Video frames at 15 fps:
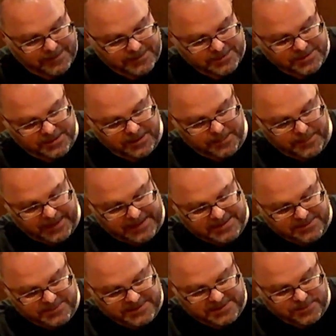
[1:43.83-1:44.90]
Chili
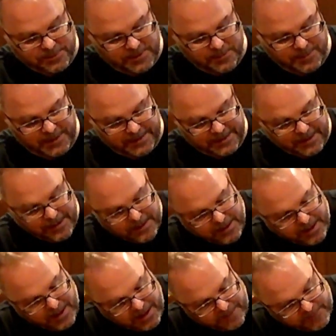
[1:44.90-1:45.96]
paste with soya bean.
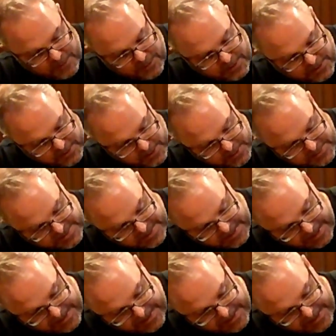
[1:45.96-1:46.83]
If you look closely,